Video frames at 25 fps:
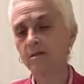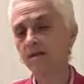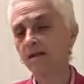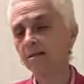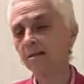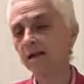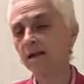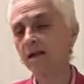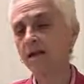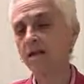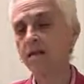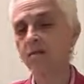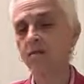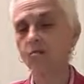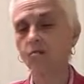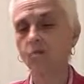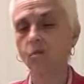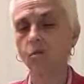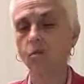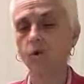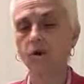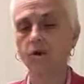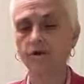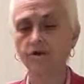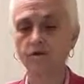They didn't
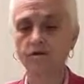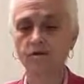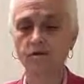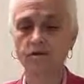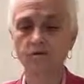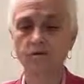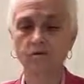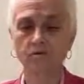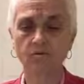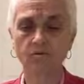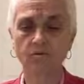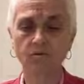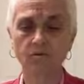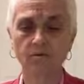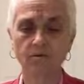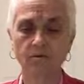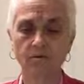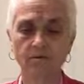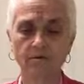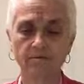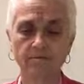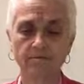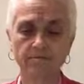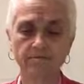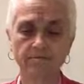want to
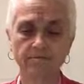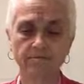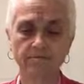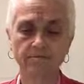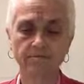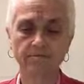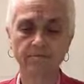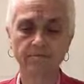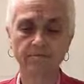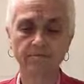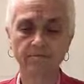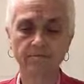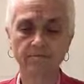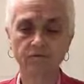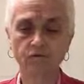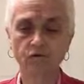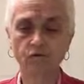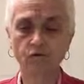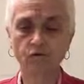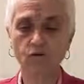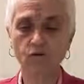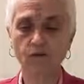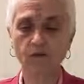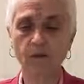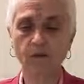
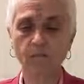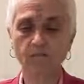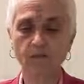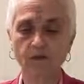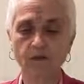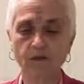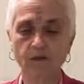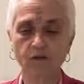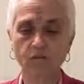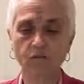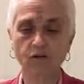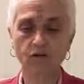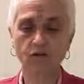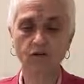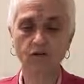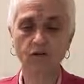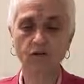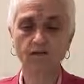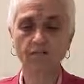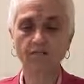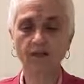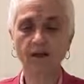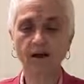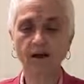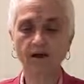do something which their
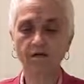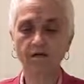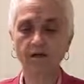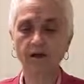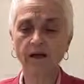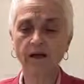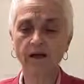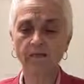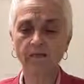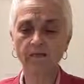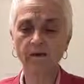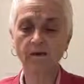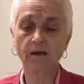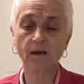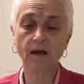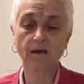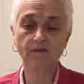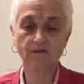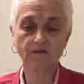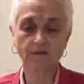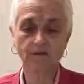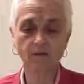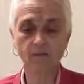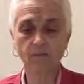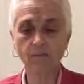father had
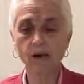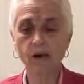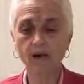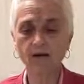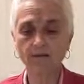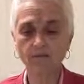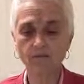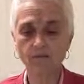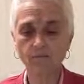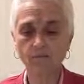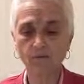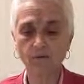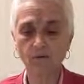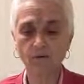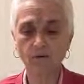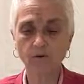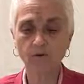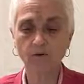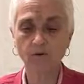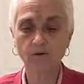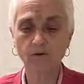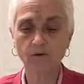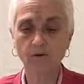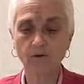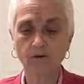pronounced impossible,
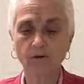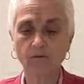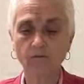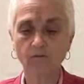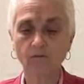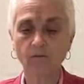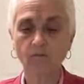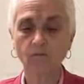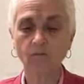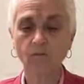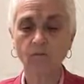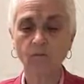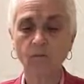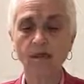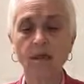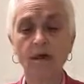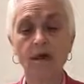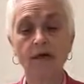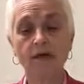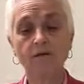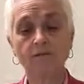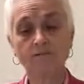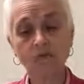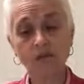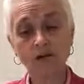
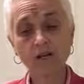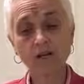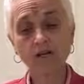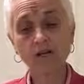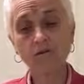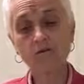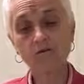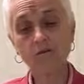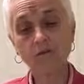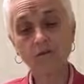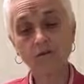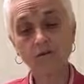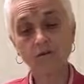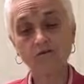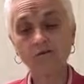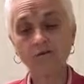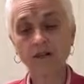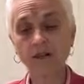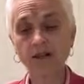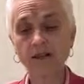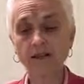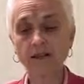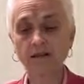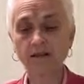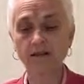and ridiculed his
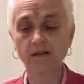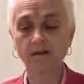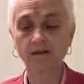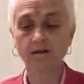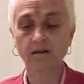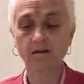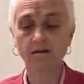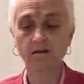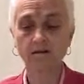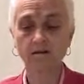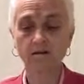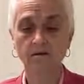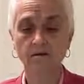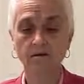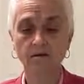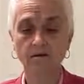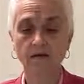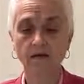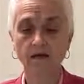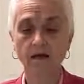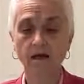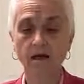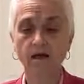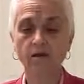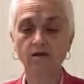vanity,
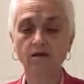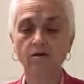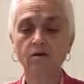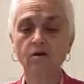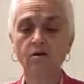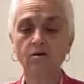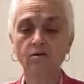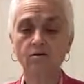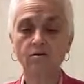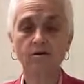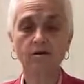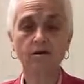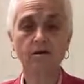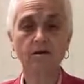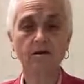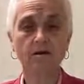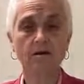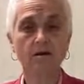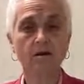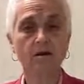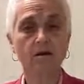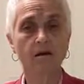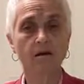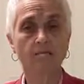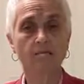and curtly
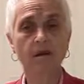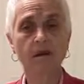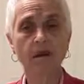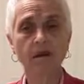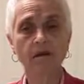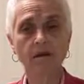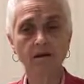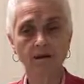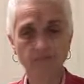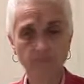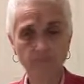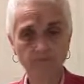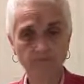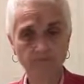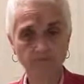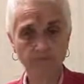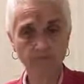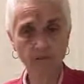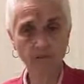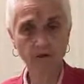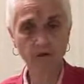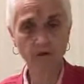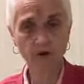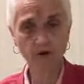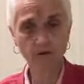bade him
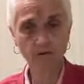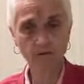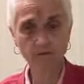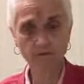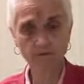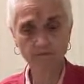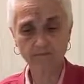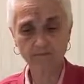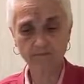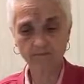be gone.